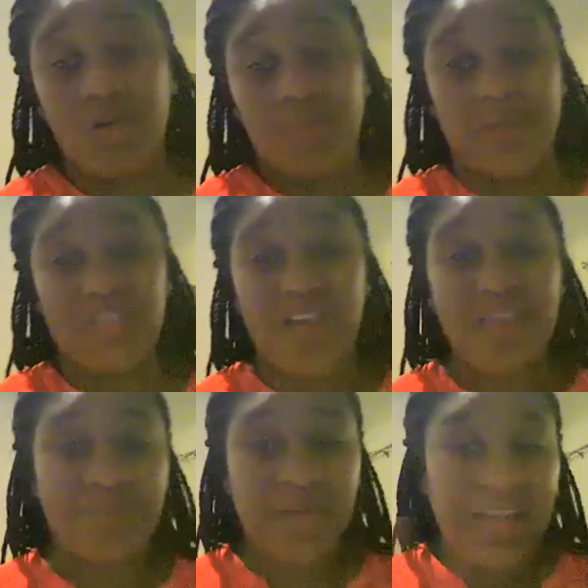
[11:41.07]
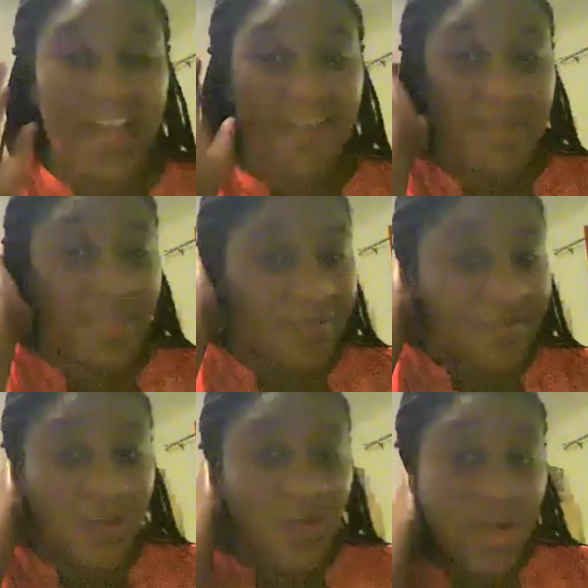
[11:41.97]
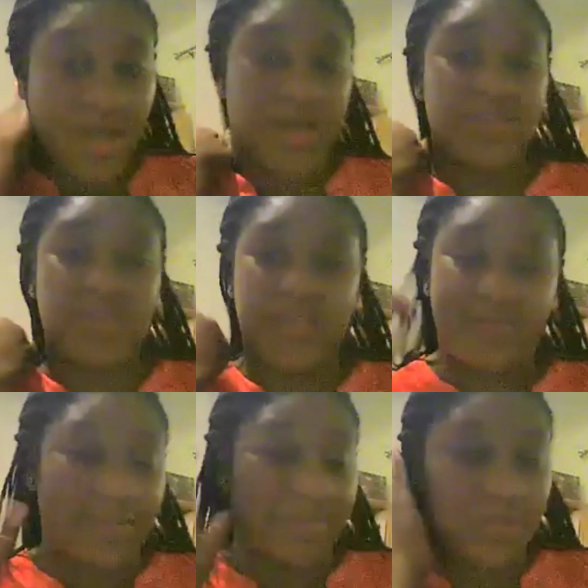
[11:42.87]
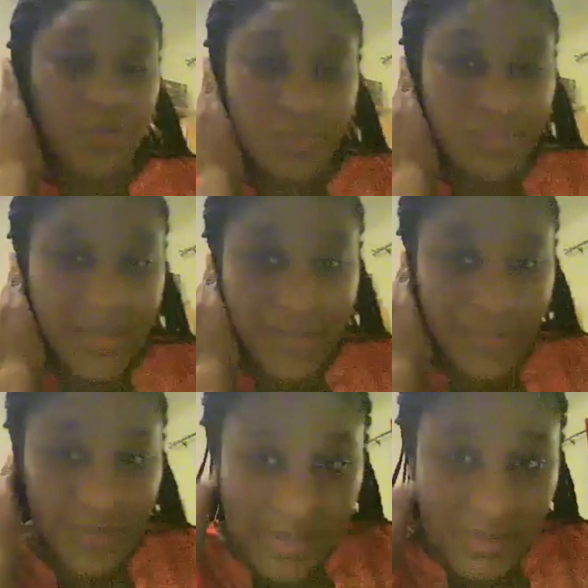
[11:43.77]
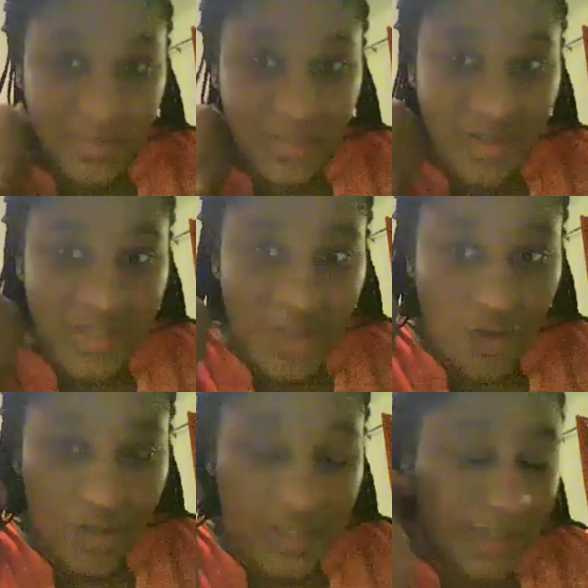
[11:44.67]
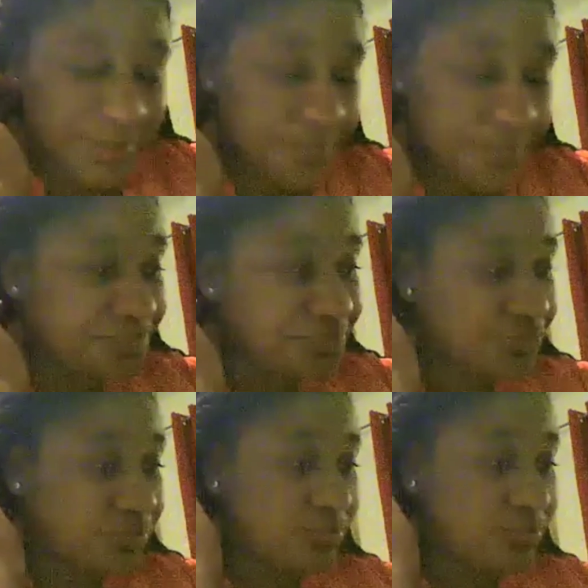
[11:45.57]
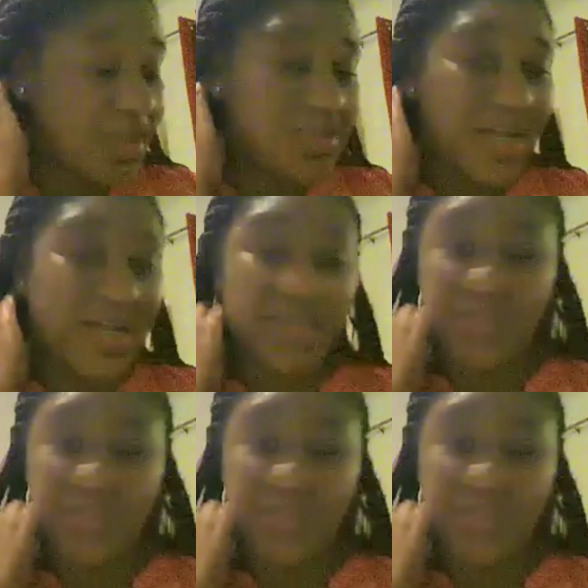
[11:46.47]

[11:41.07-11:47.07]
me try to make life better for you. And I couldn't bother with that. So me just say, okay. So I had this